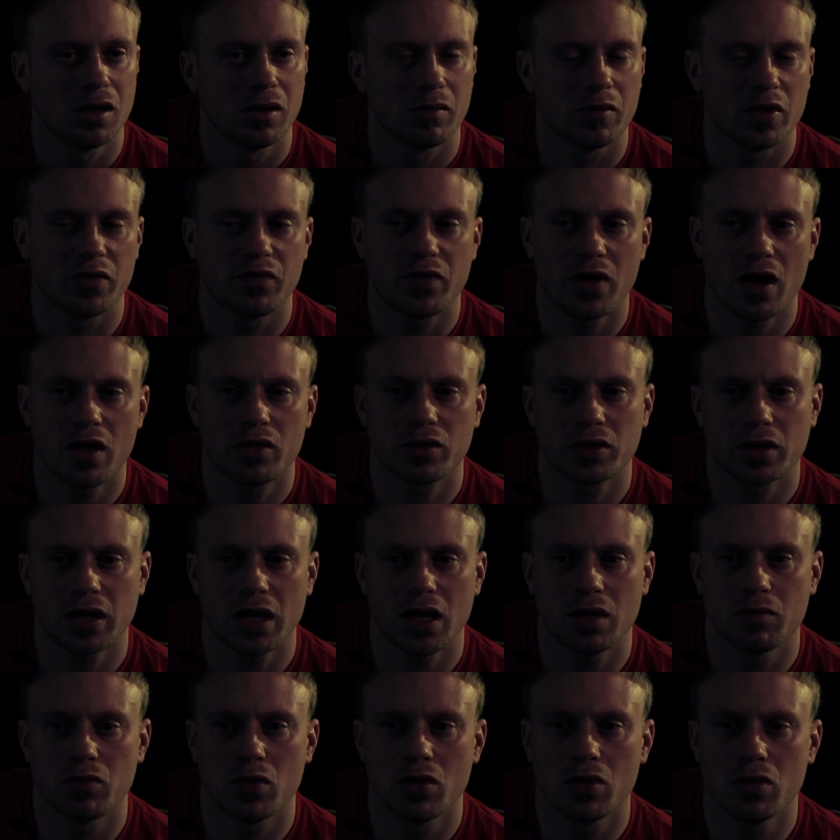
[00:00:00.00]
My father
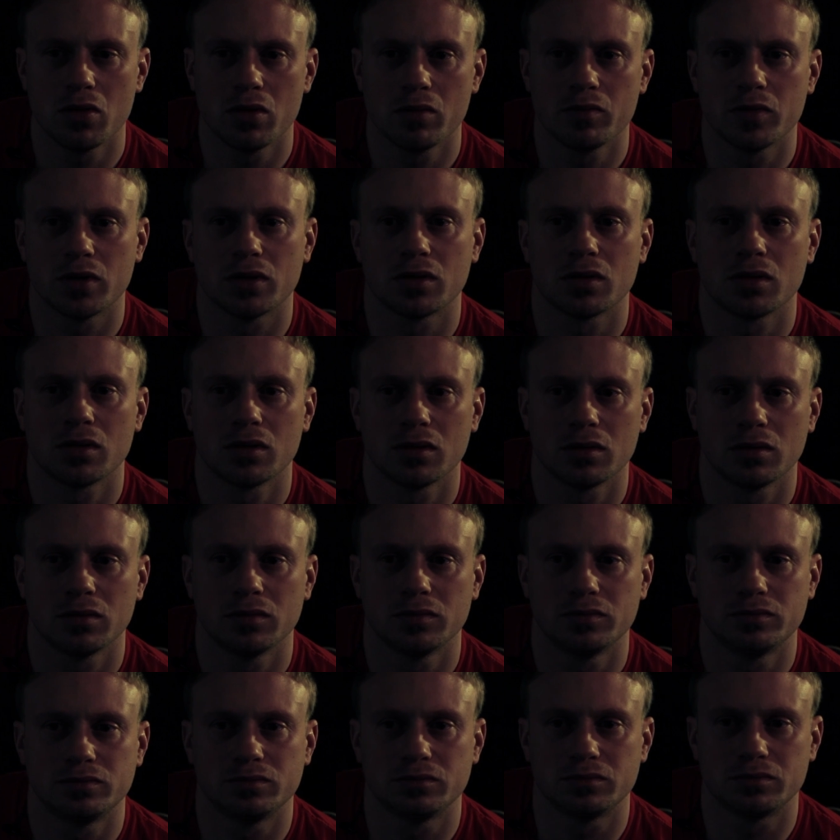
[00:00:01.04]
came home, and
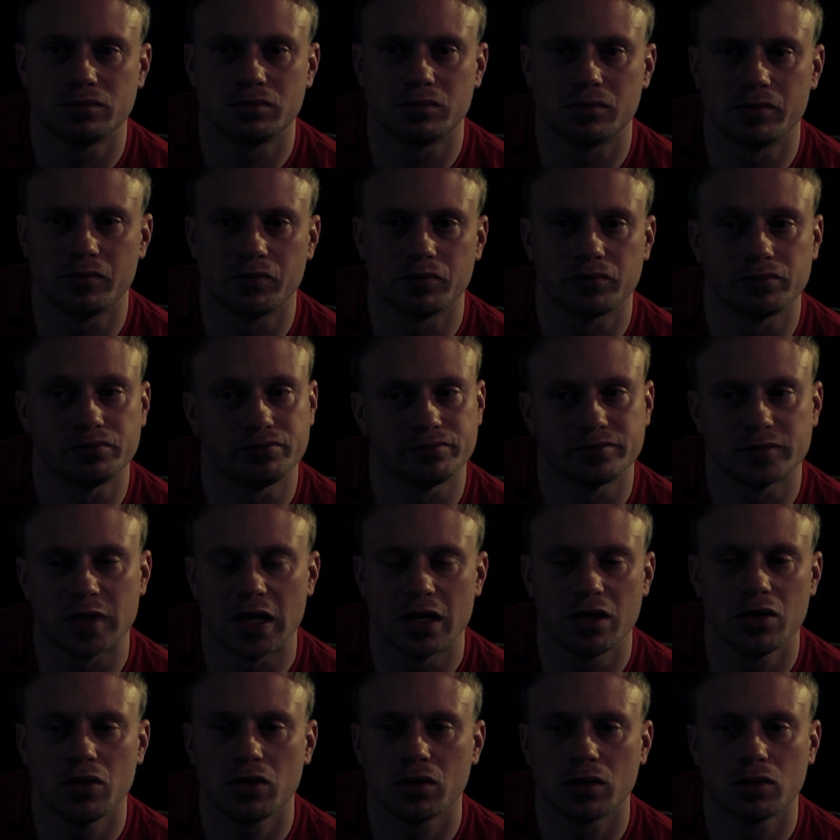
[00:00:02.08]
I
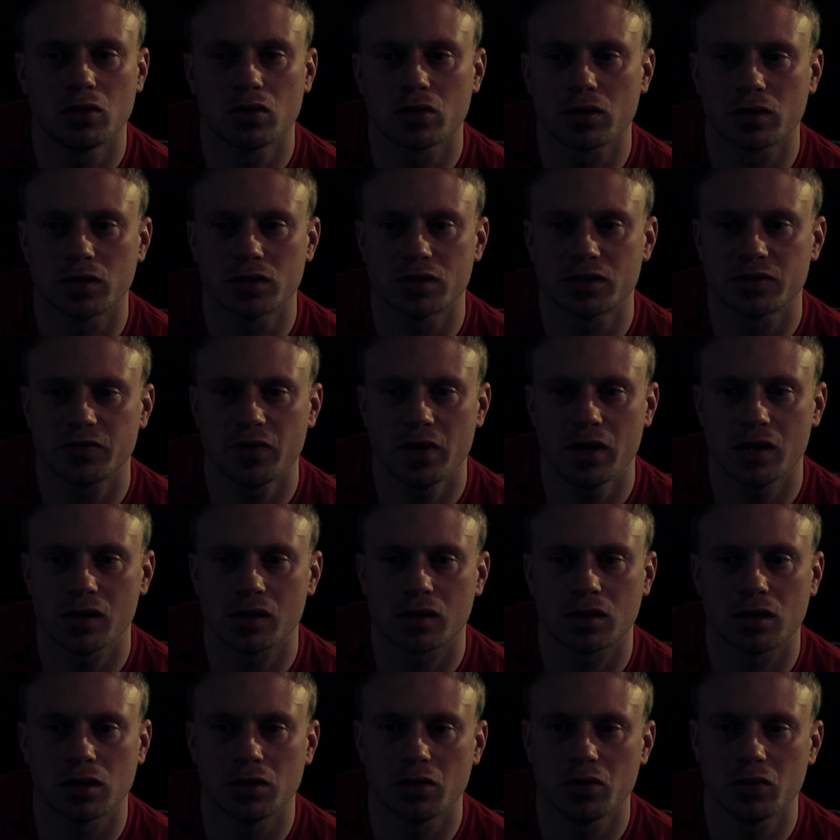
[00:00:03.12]
knew the look on his face, and I
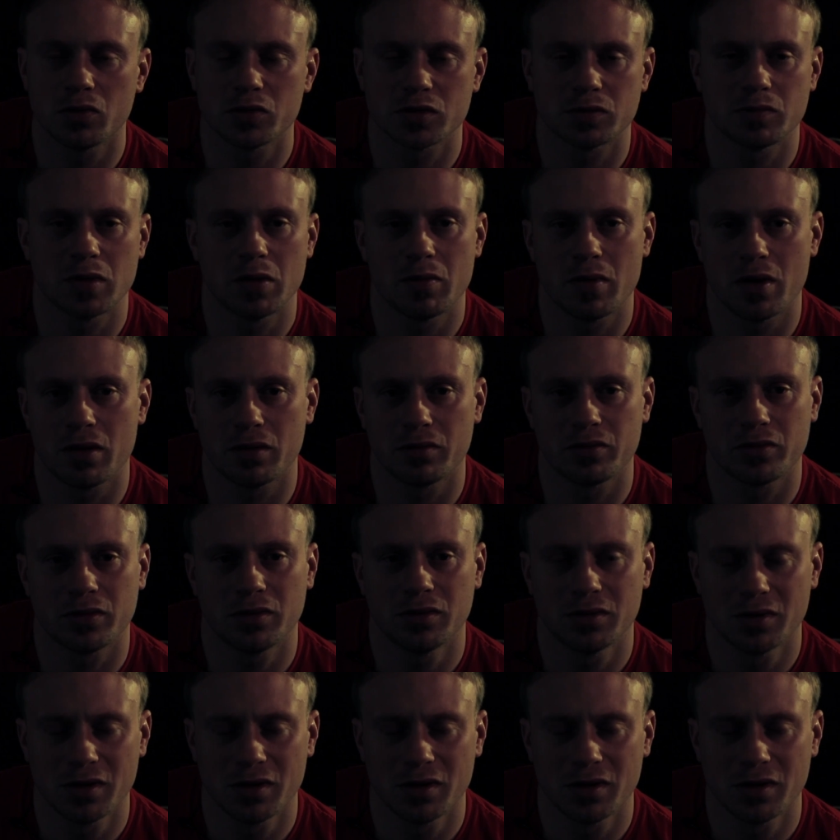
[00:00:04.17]
knew it was my mom.